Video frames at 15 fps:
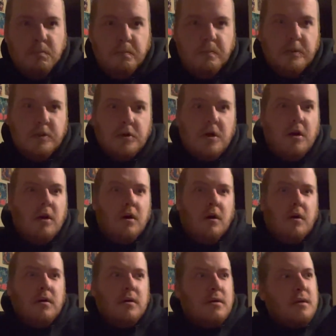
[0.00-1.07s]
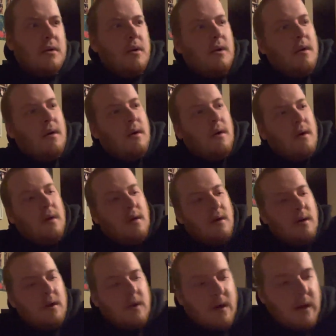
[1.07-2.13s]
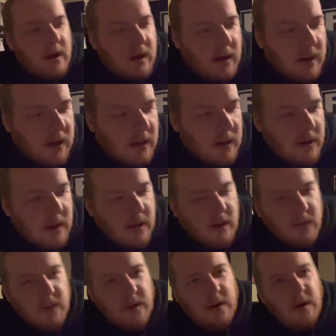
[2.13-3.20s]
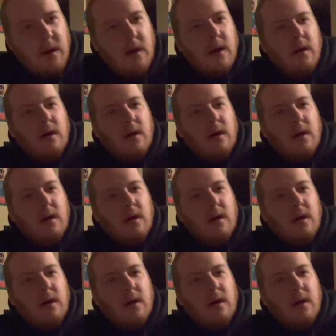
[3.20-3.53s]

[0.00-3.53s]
bazongas. Okay, now we